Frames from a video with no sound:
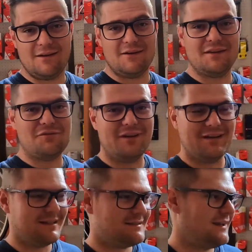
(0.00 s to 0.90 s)

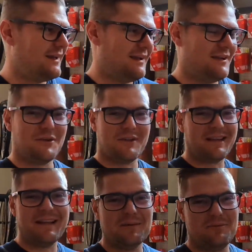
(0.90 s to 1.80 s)
Definitely. Let's rather
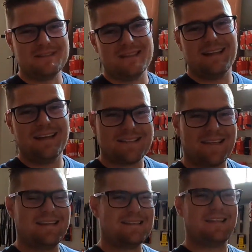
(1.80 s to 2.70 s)
clean up first and then let's
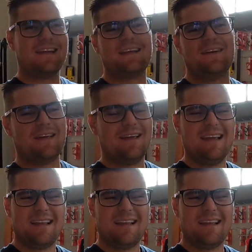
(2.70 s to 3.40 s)
get this day going.